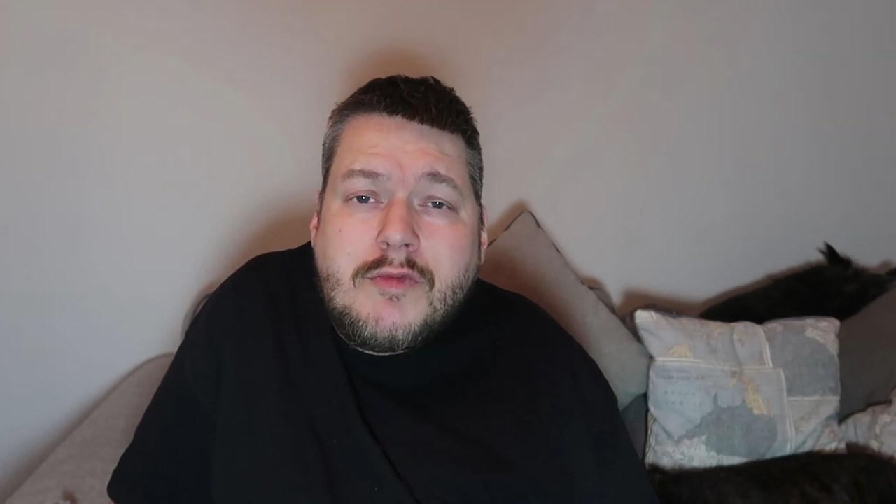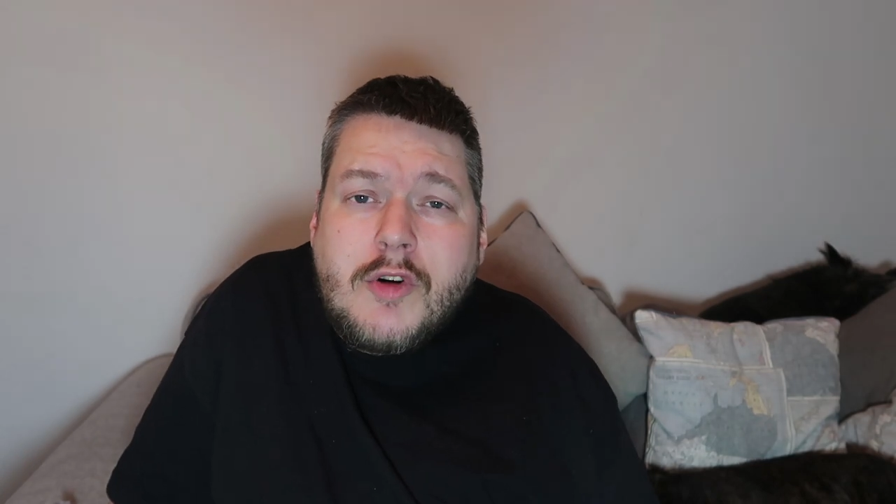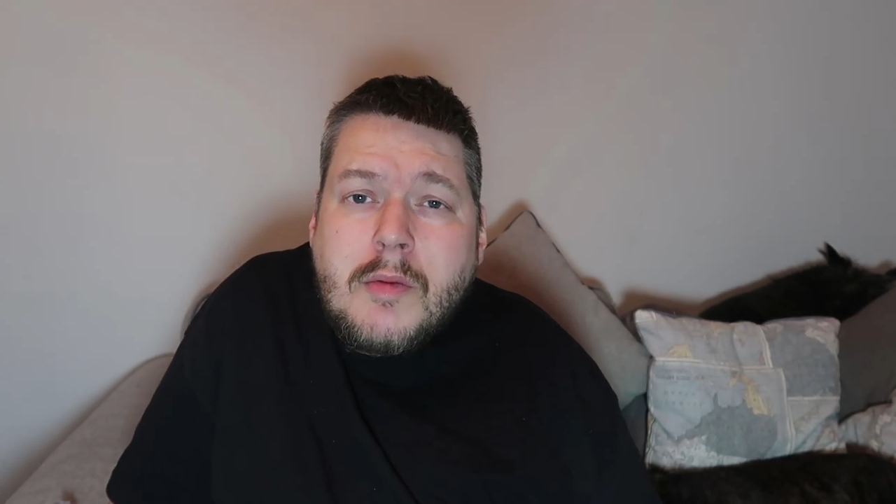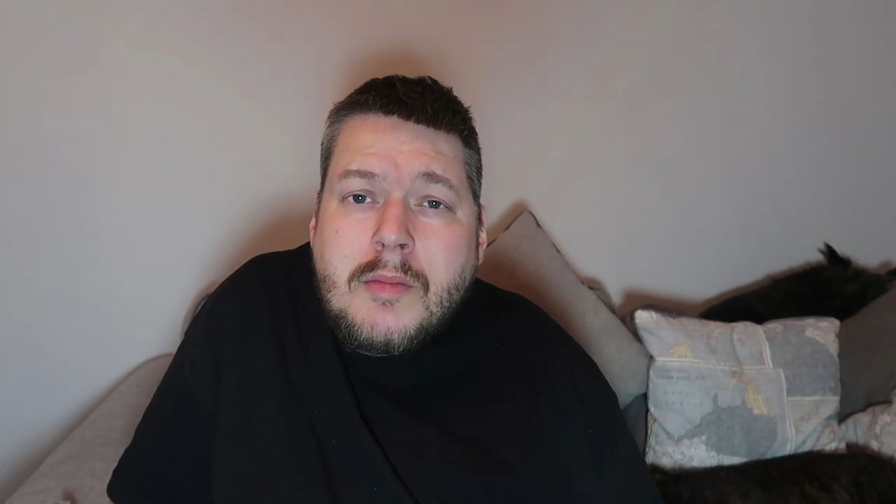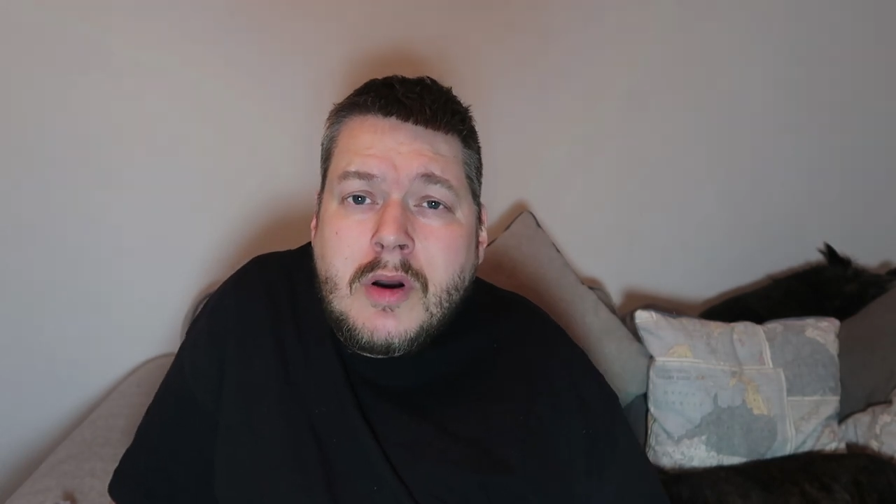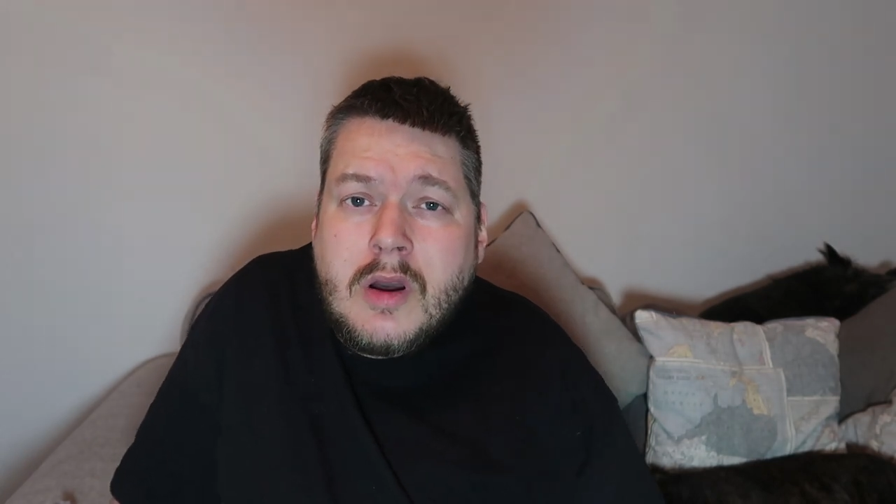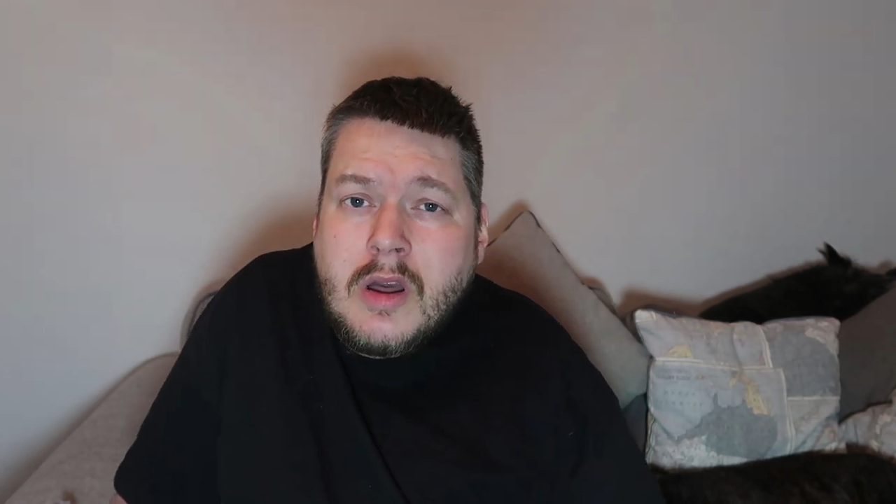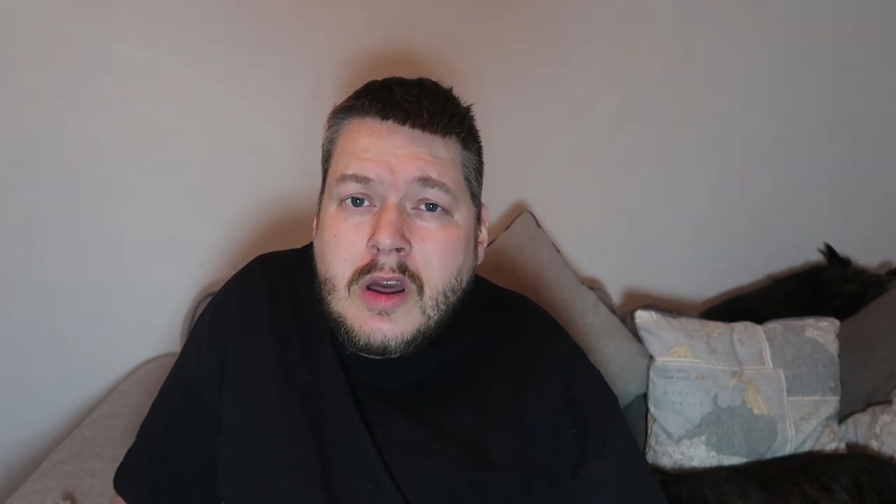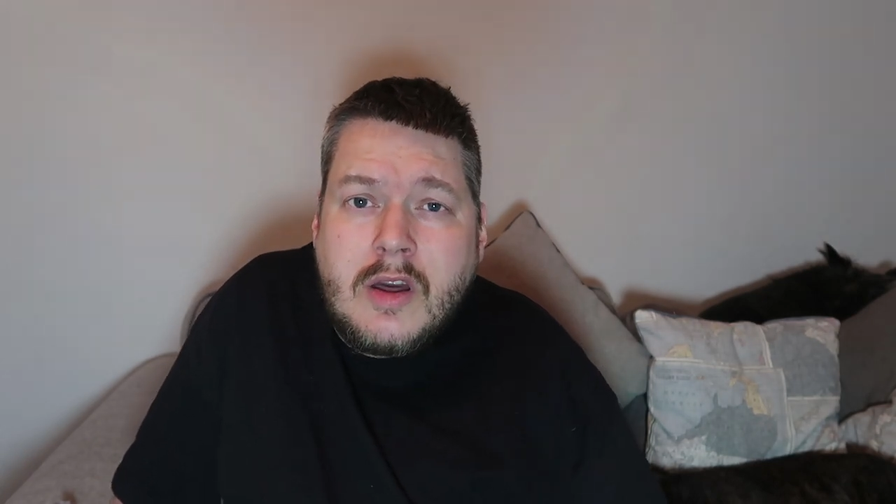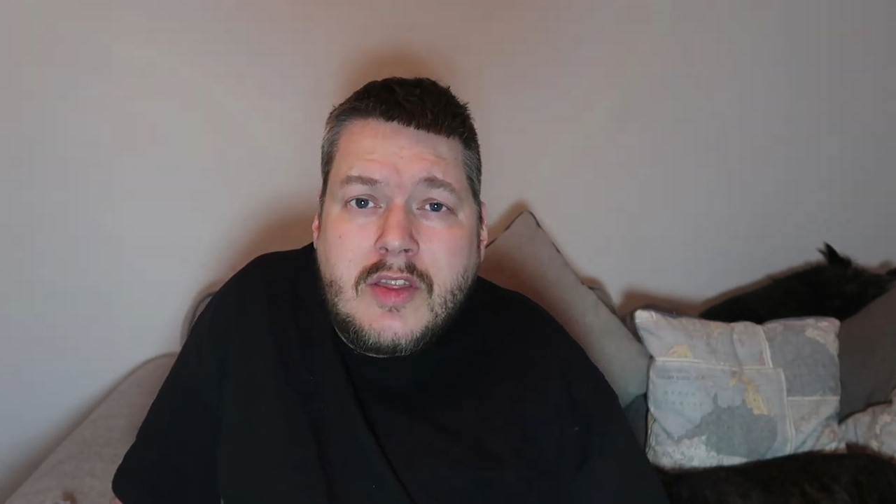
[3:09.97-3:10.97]
from
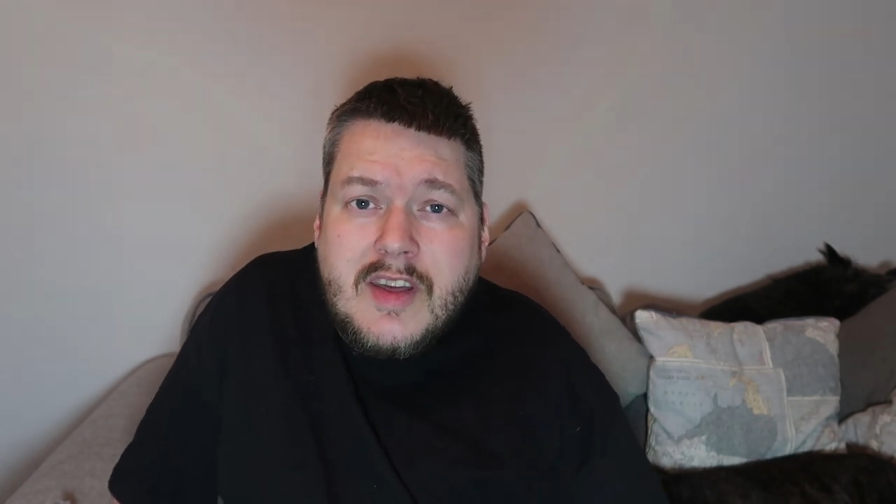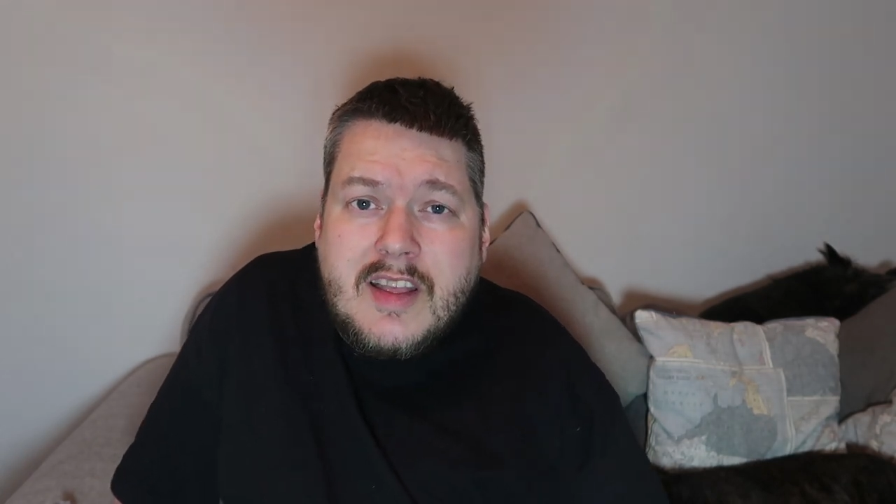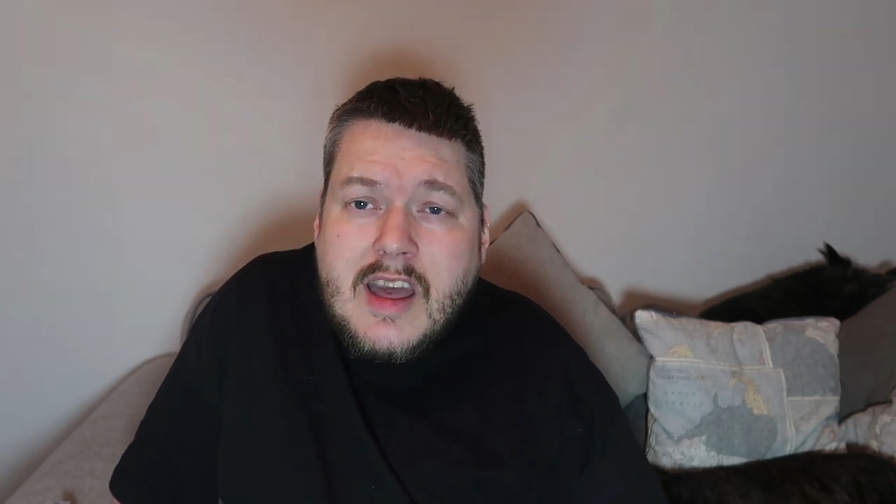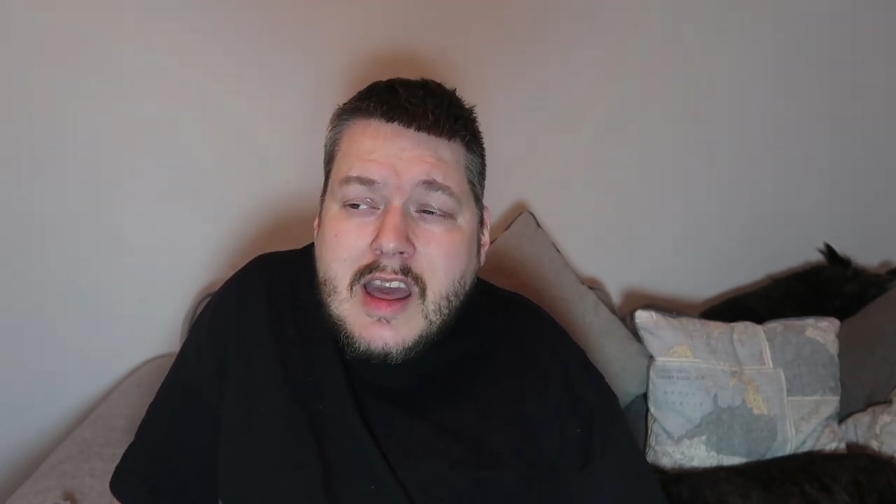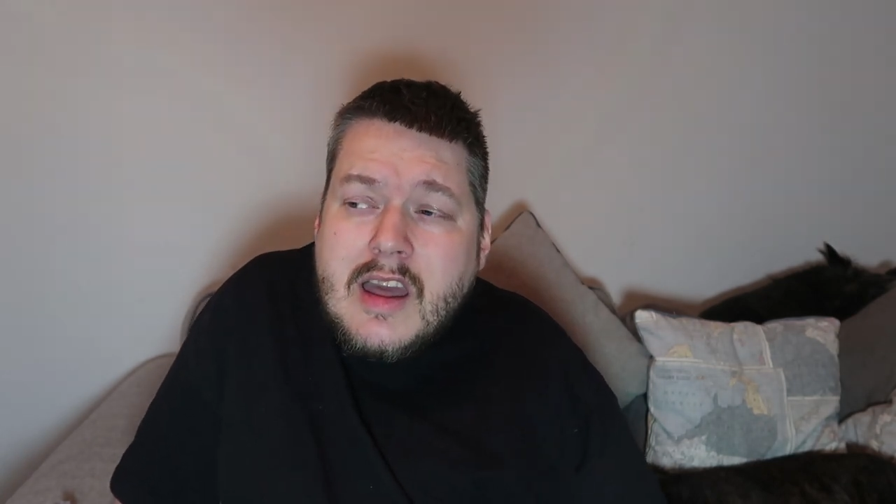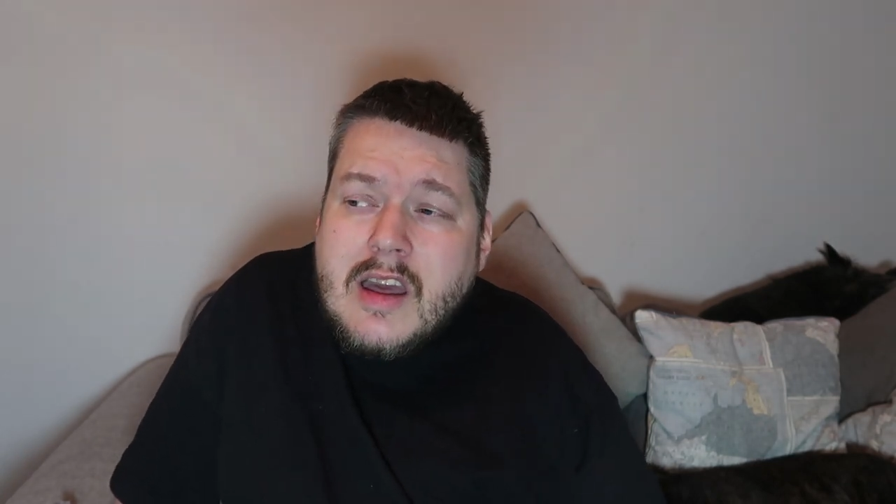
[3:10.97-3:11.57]
thin air.